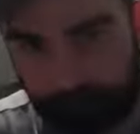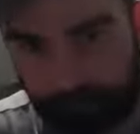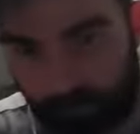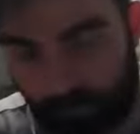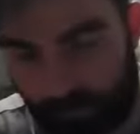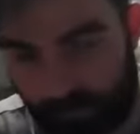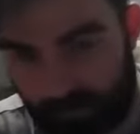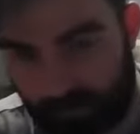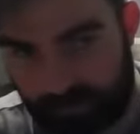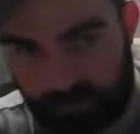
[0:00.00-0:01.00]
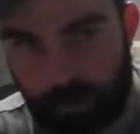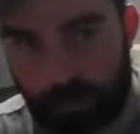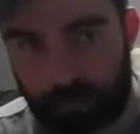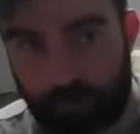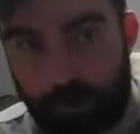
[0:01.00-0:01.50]
or you're going to do
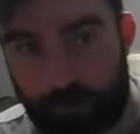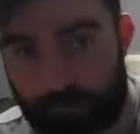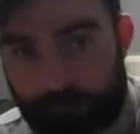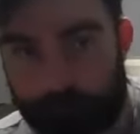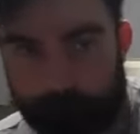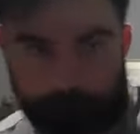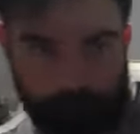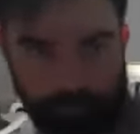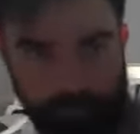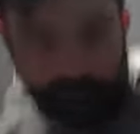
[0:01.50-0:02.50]
hollow hold. Okay,